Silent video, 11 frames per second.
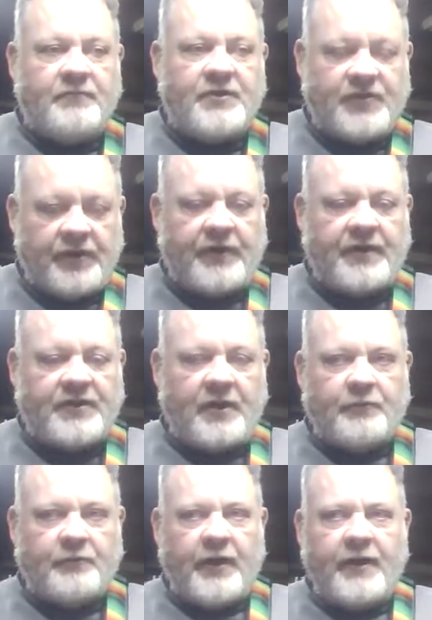serious
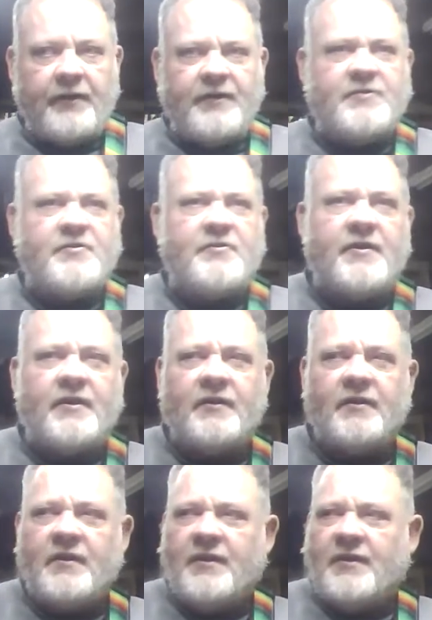upgrade, and these are the,
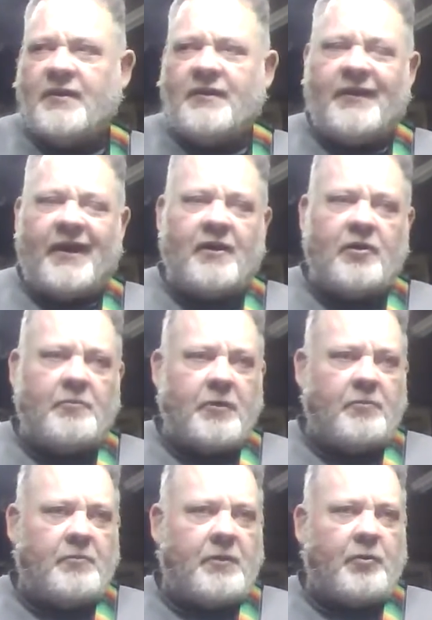I don't
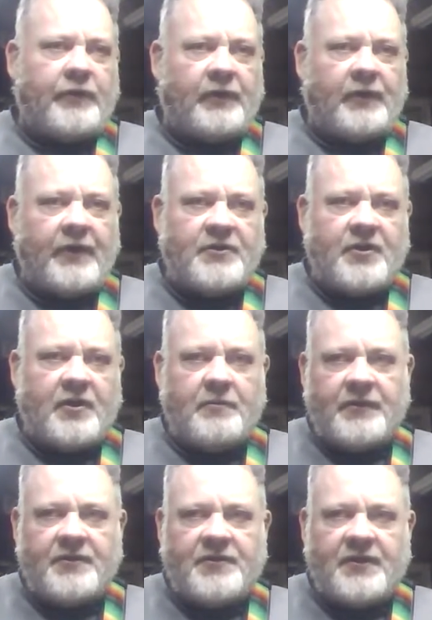remember what the letters are,
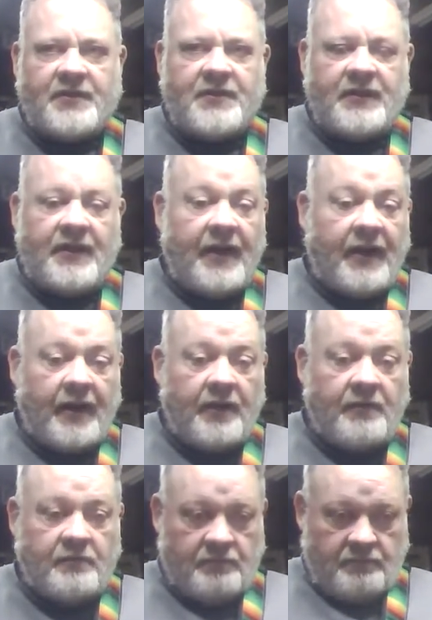but the 60A
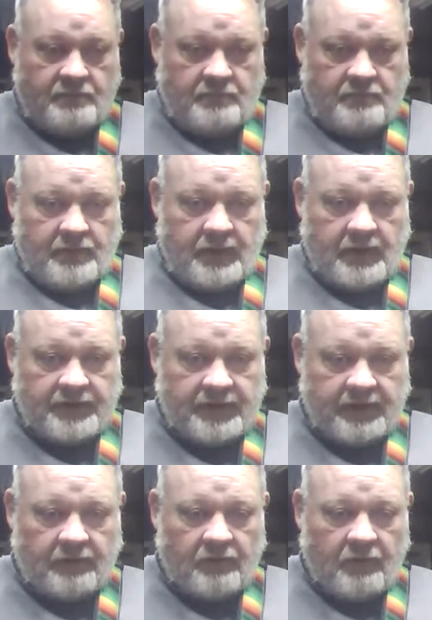
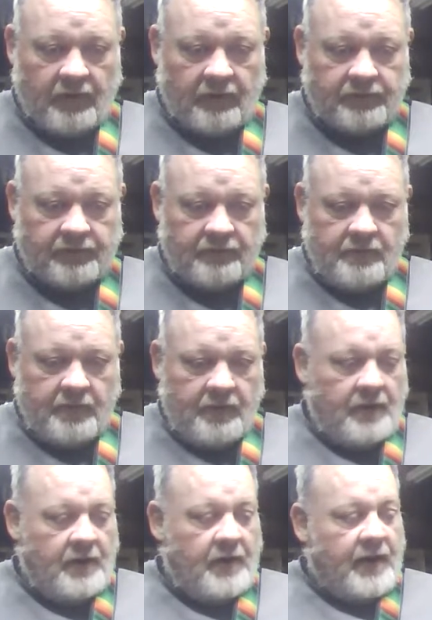single coils,
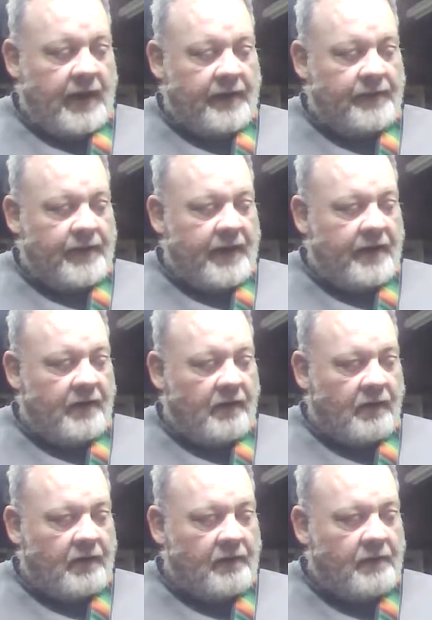and they
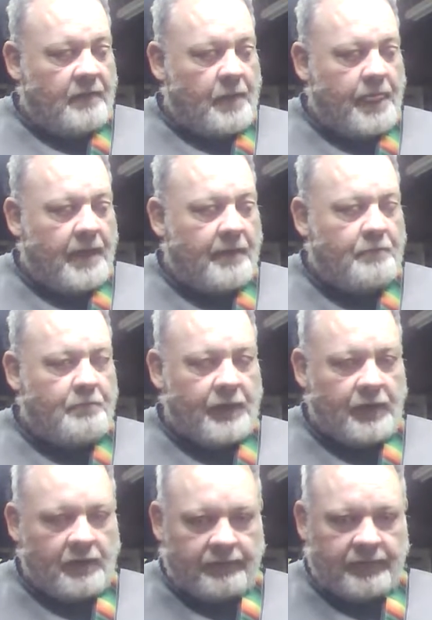are
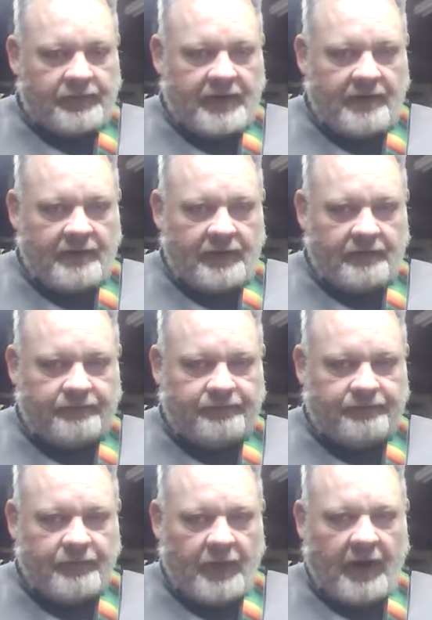beautiful sounding.
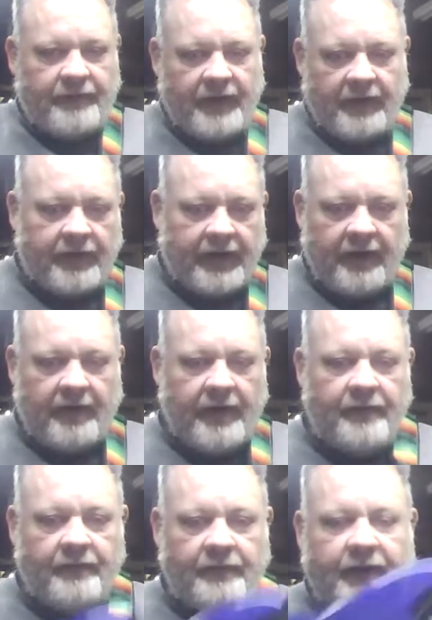I've never
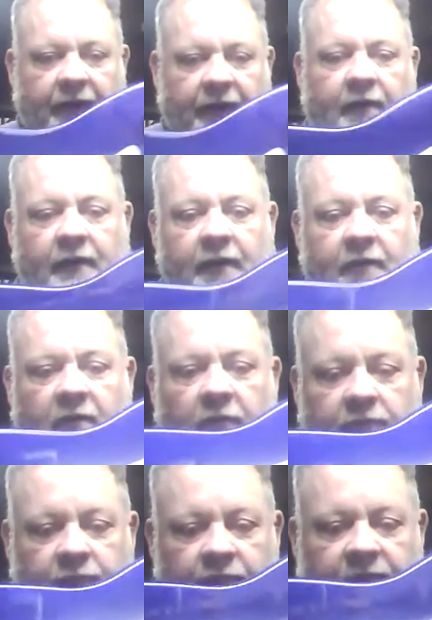cared at all
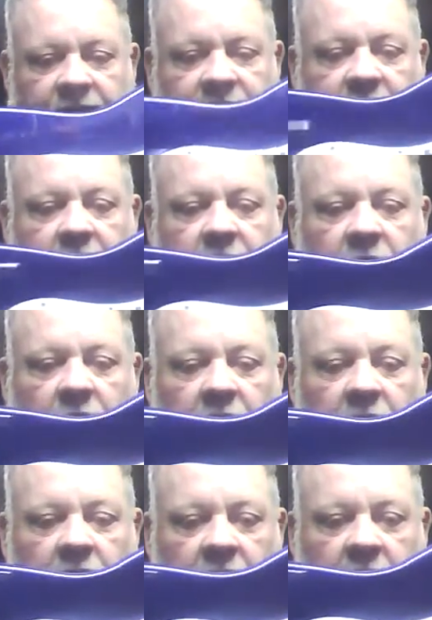for these single
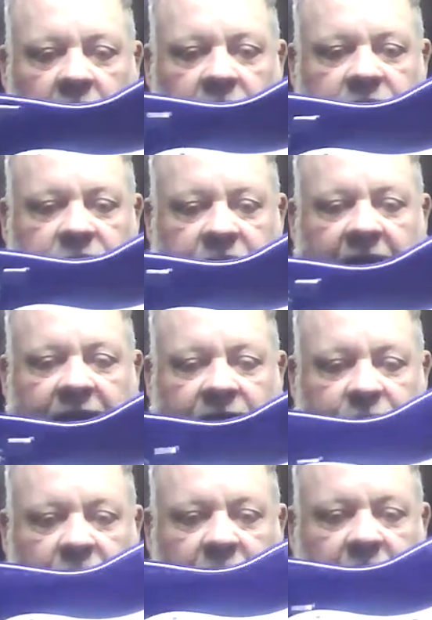coil
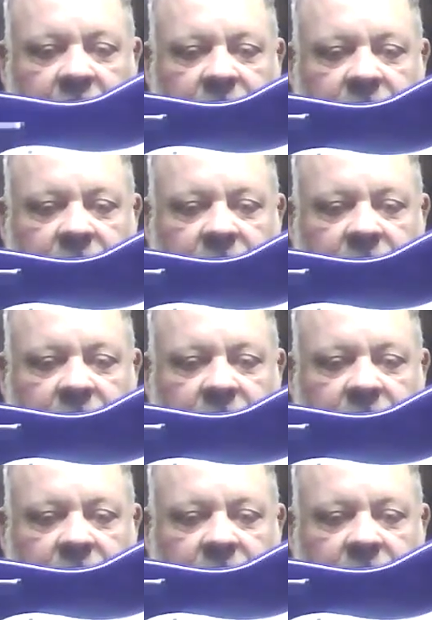Strats, but